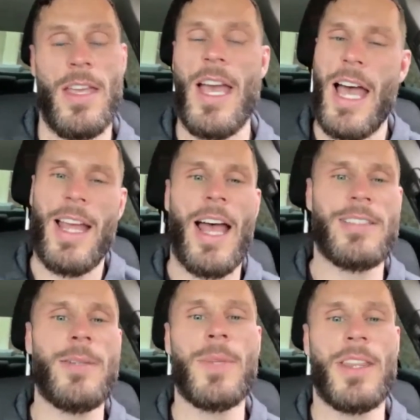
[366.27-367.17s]
Yeah, I
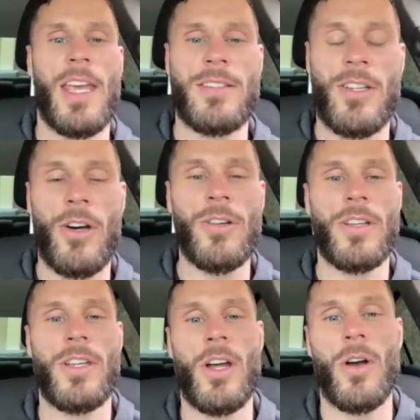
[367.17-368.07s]
seem to think so.
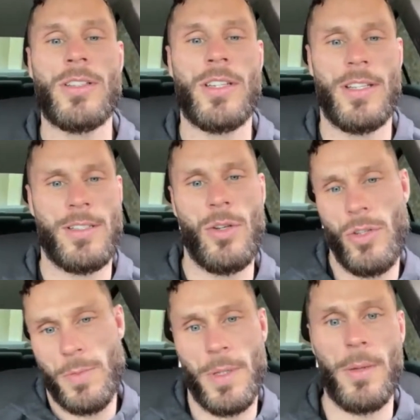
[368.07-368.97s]
You know, it's who
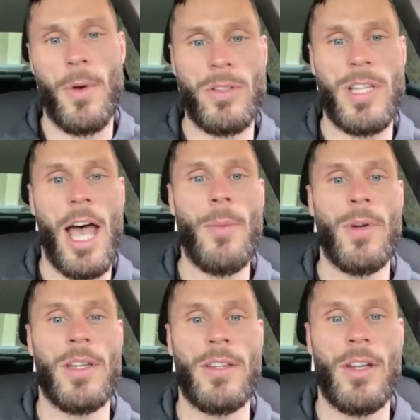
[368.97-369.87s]
you spend the most time
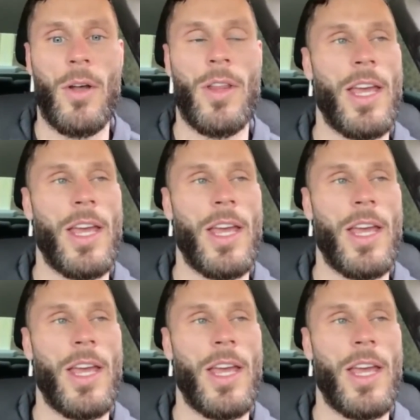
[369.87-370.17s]
with, you know,